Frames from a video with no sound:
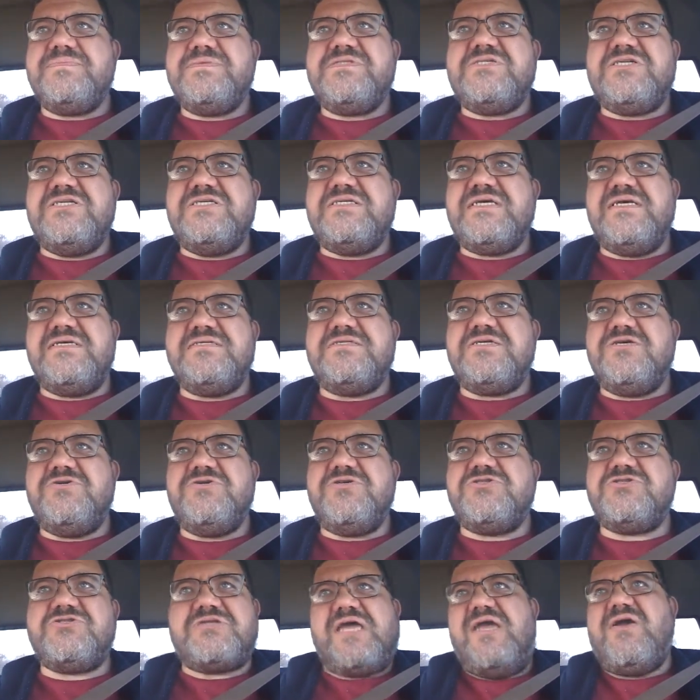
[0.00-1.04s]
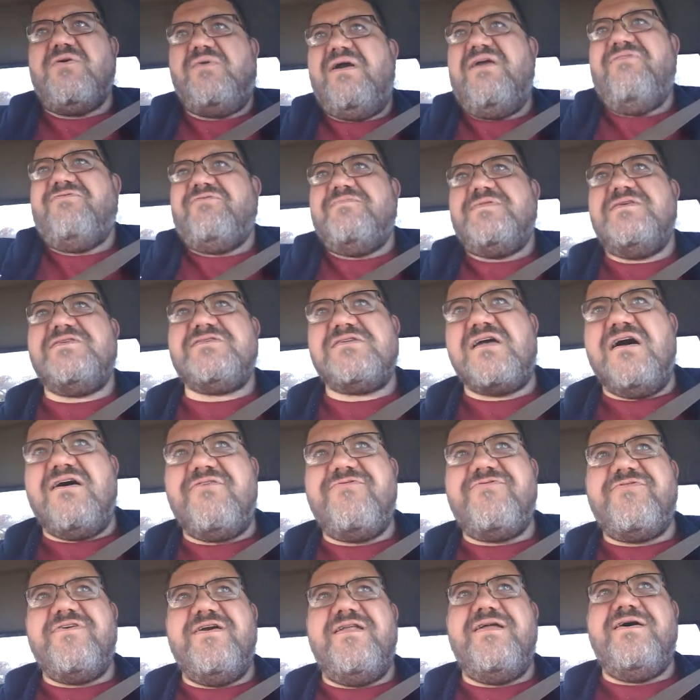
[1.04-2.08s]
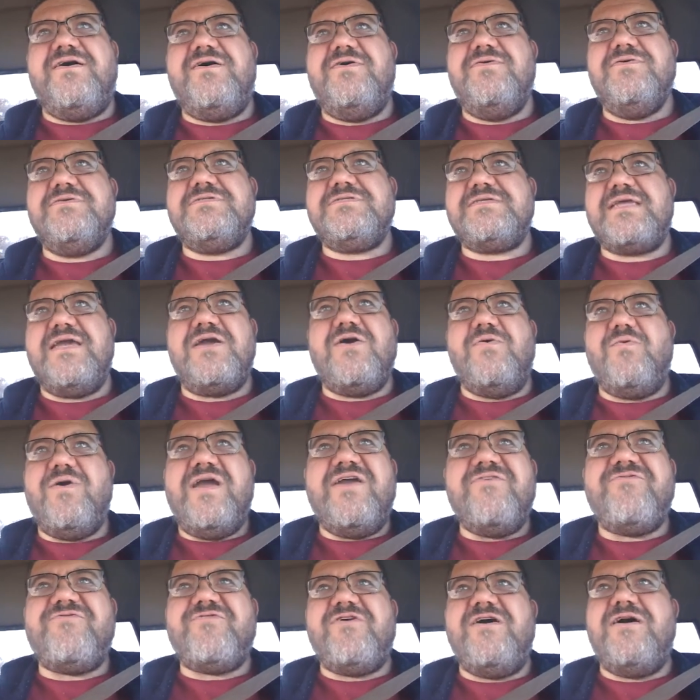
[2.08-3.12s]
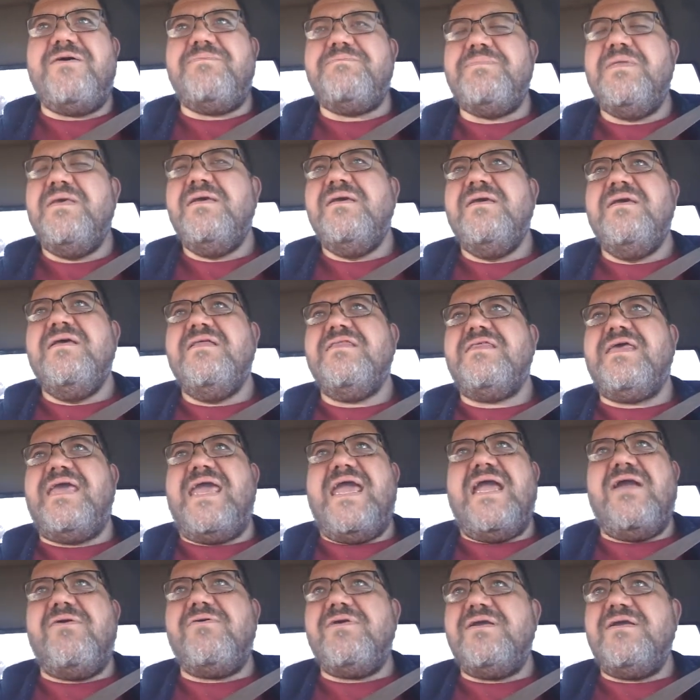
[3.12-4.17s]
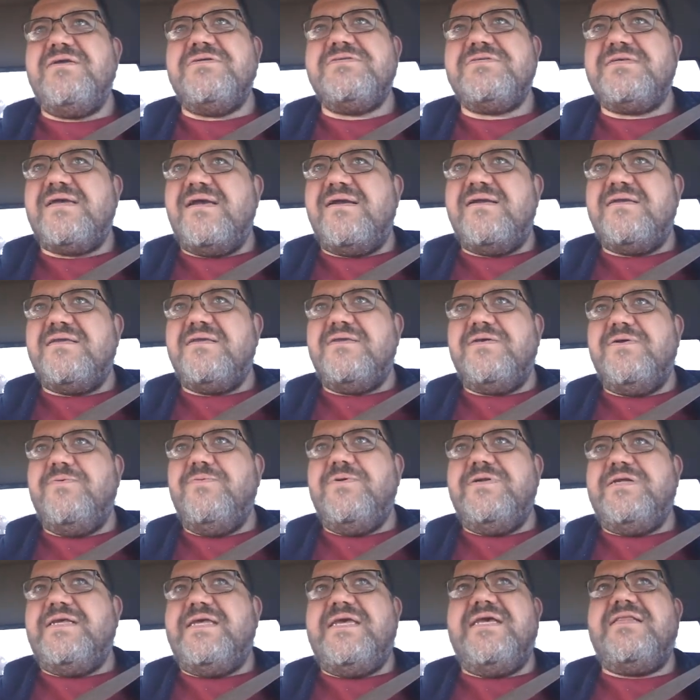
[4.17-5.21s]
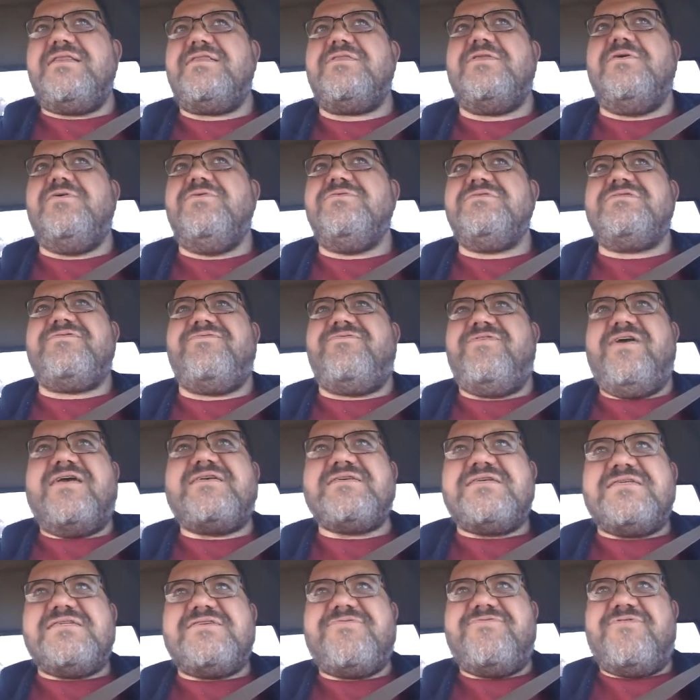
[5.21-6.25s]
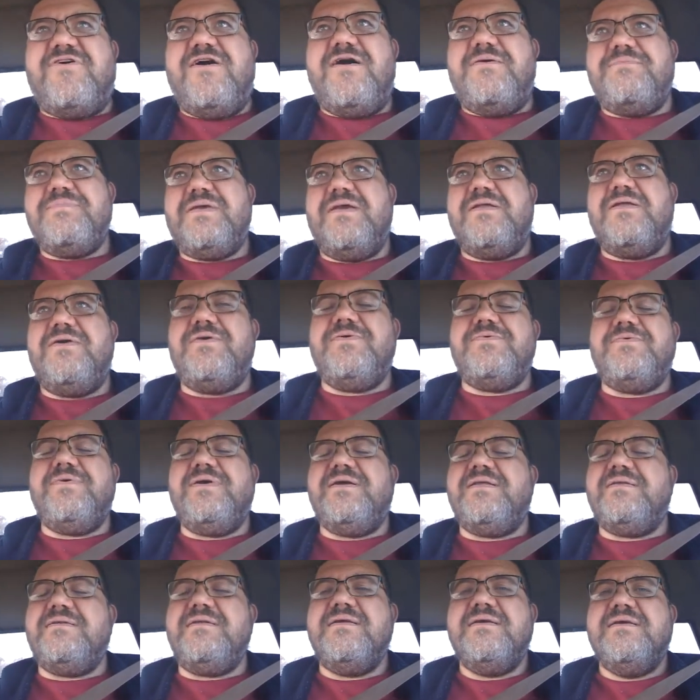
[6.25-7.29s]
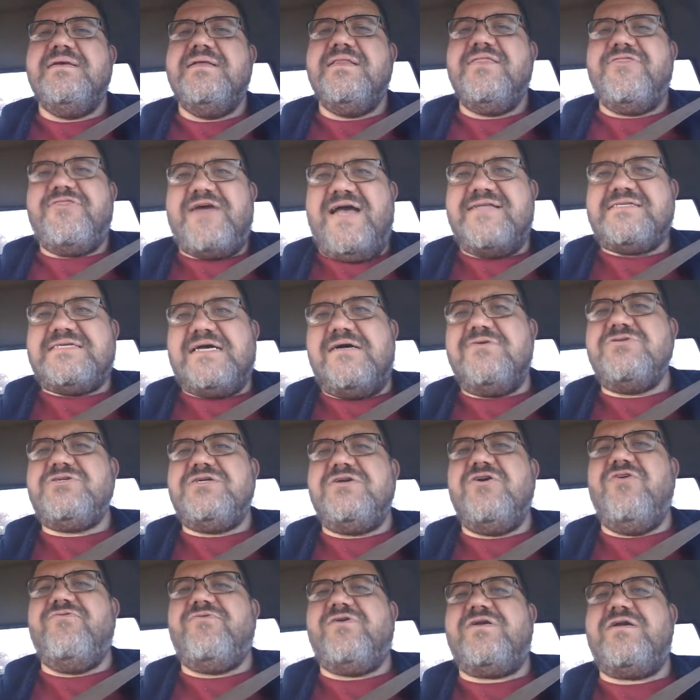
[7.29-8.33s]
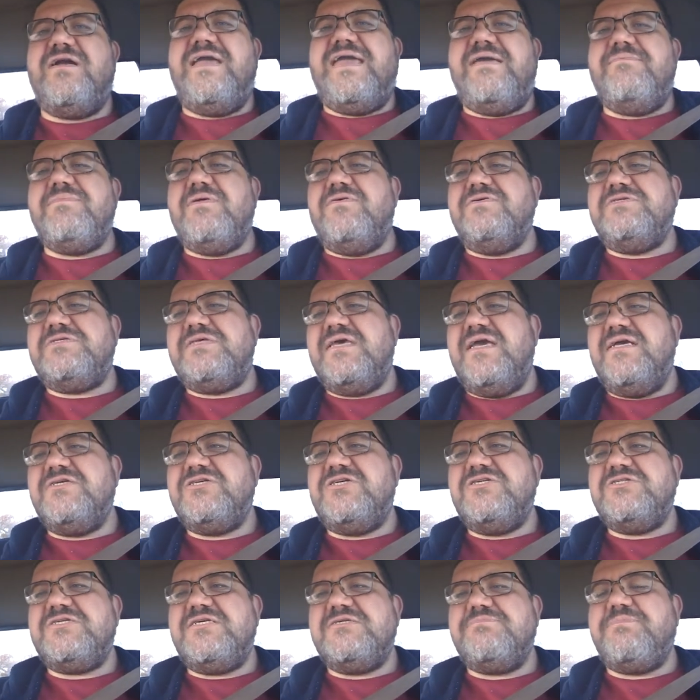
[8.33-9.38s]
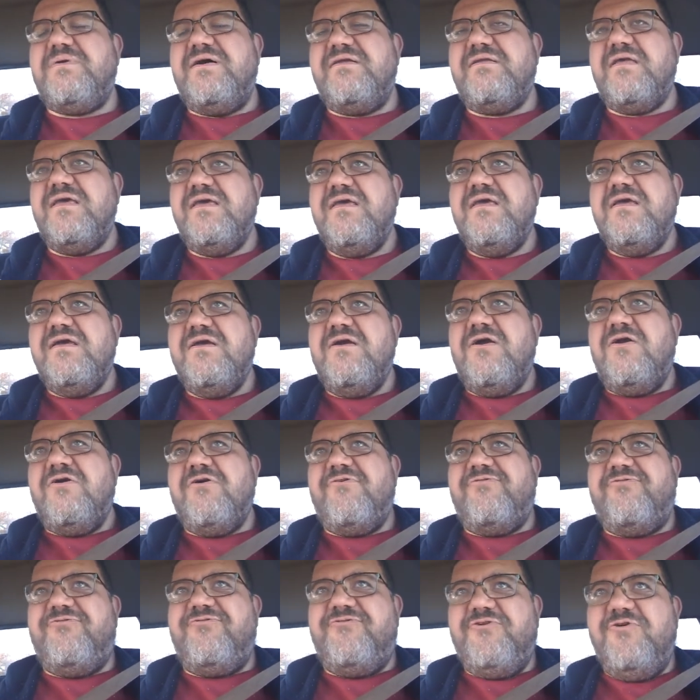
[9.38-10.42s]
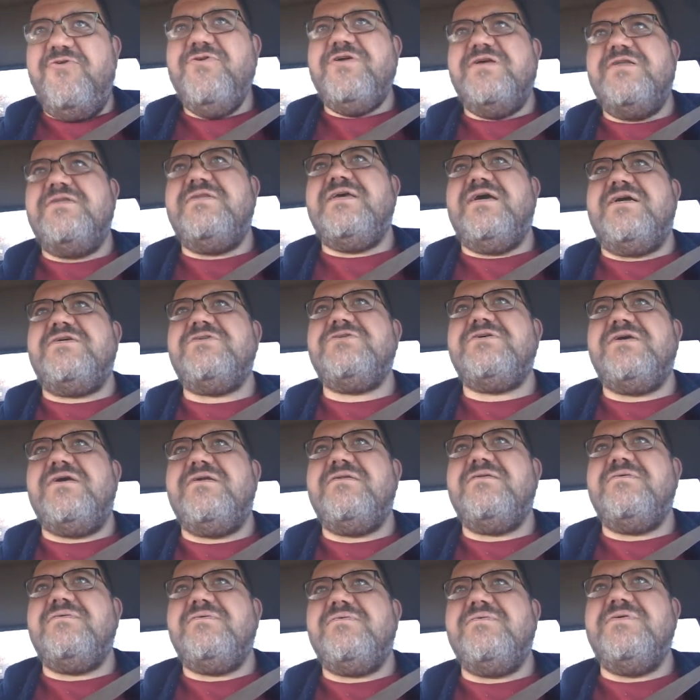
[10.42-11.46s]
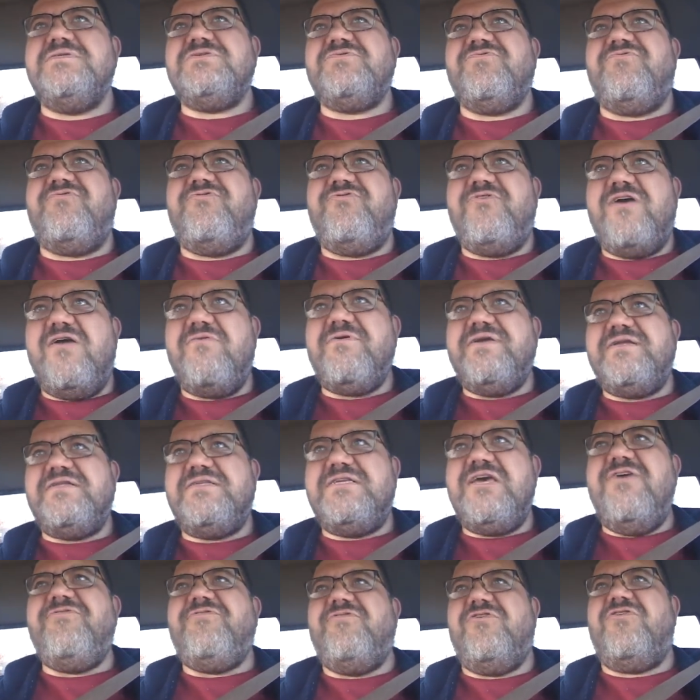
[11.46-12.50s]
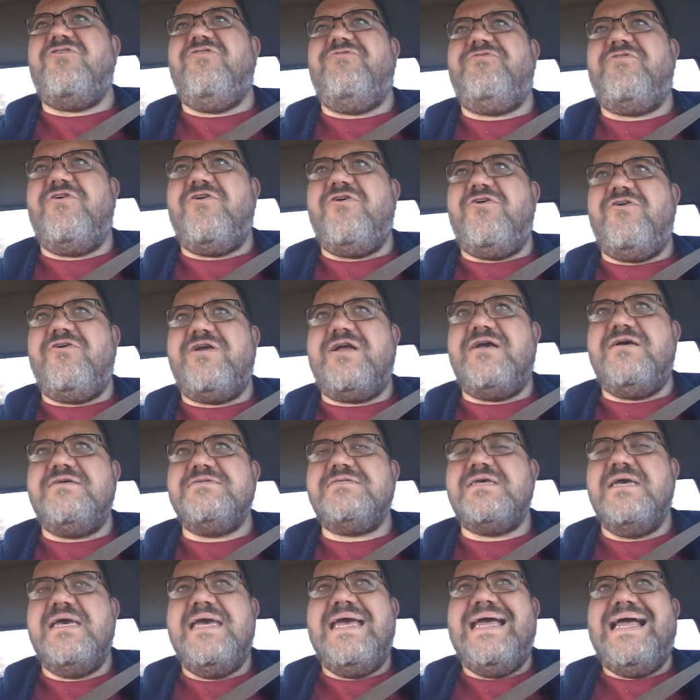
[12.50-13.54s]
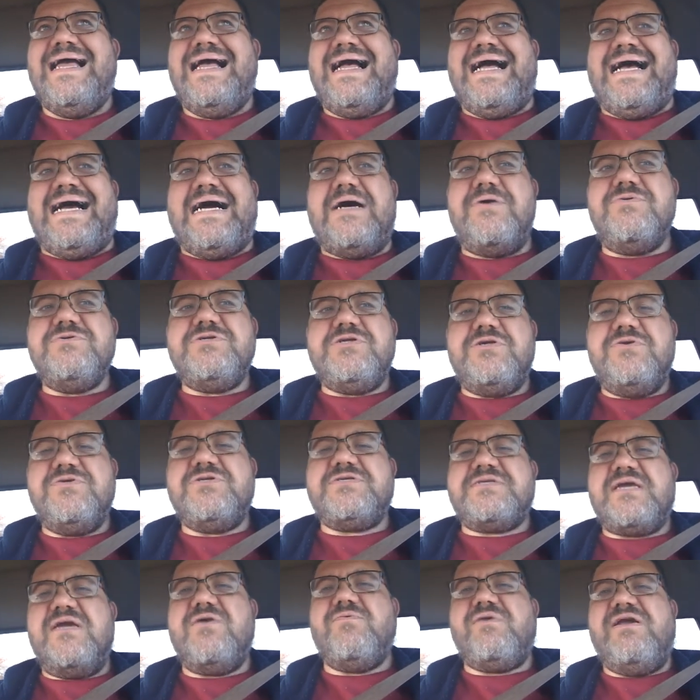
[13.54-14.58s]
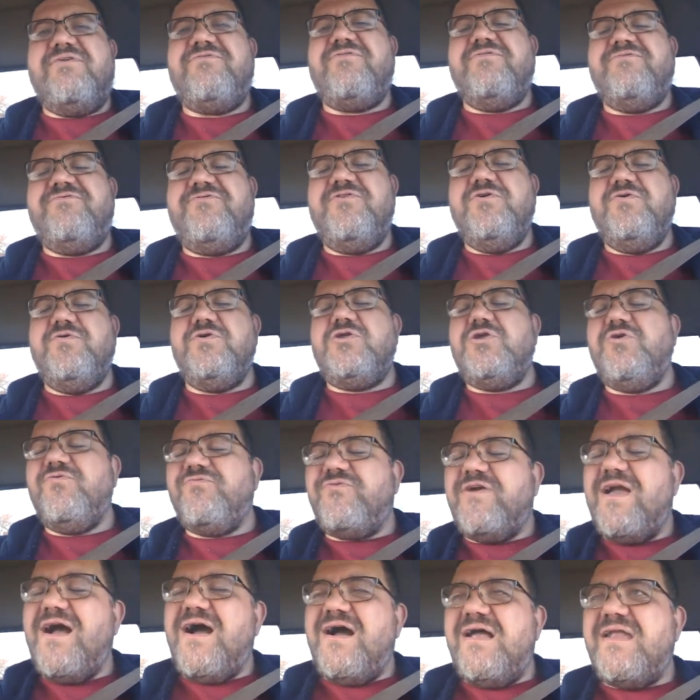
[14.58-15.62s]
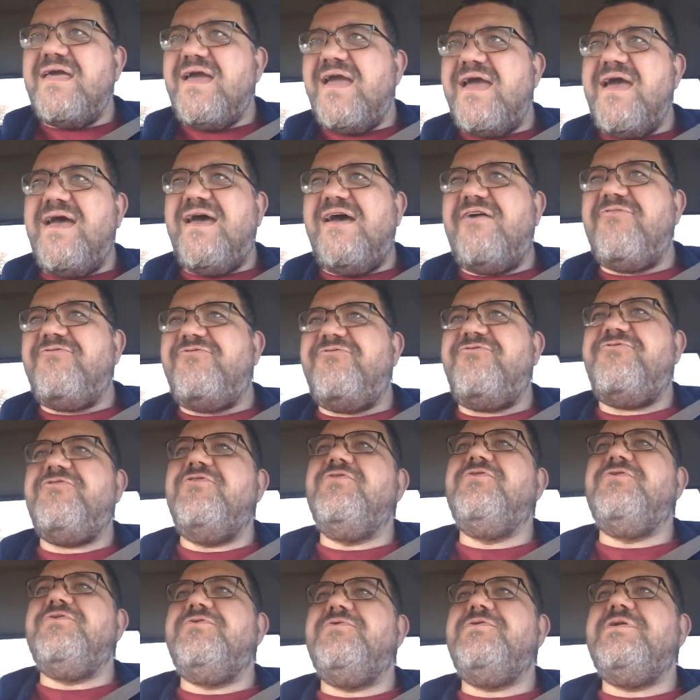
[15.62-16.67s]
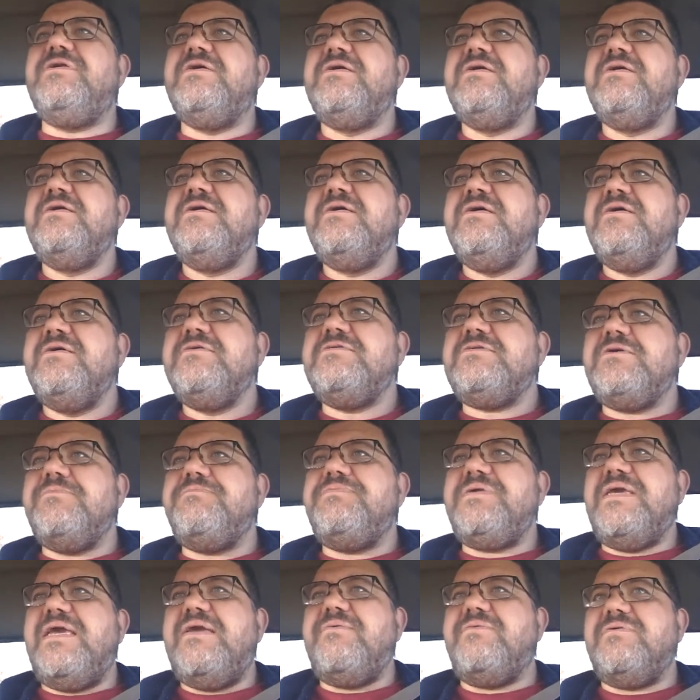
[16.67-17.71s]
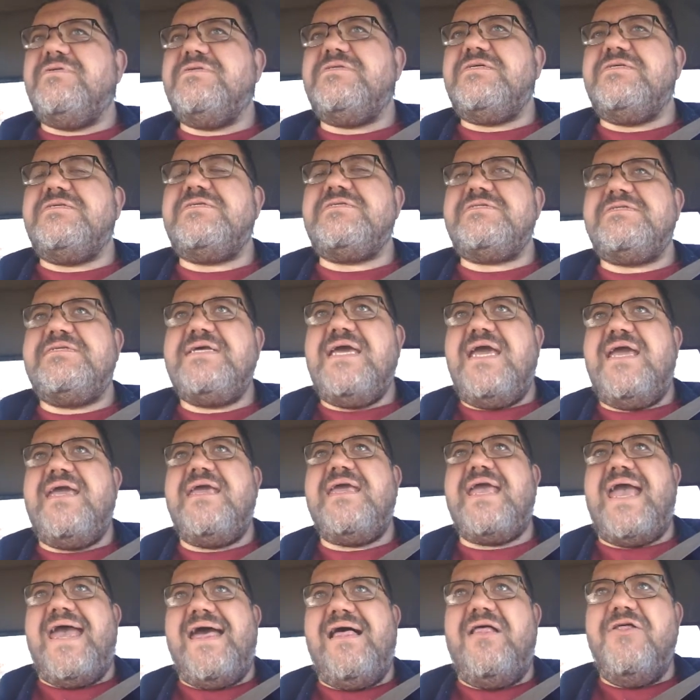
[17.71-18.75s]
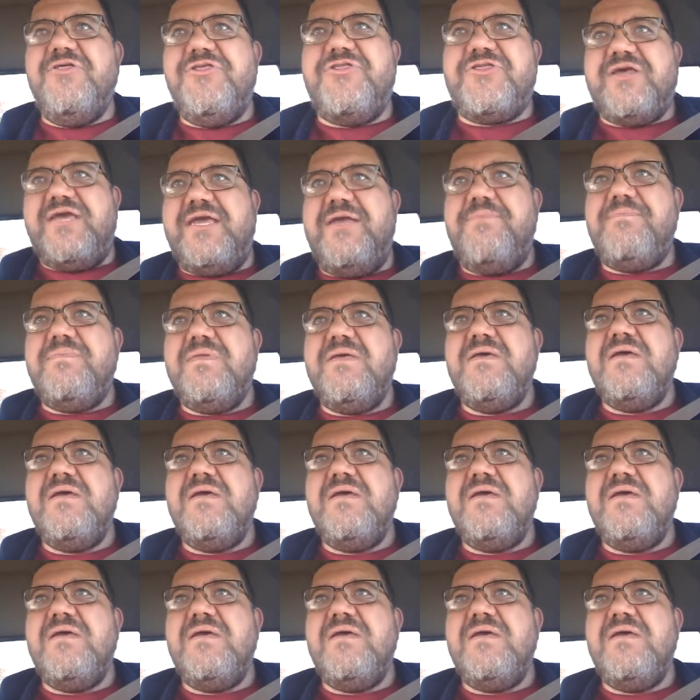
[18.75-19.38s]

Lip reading: She says you just stay away from the stuff, stay away from the areas that you would get those fixes from, and that's how she overcame those things. She says, but her food addiction was very difficult for her because how do you stay away from food? You've got to have food to be able to stay healthy.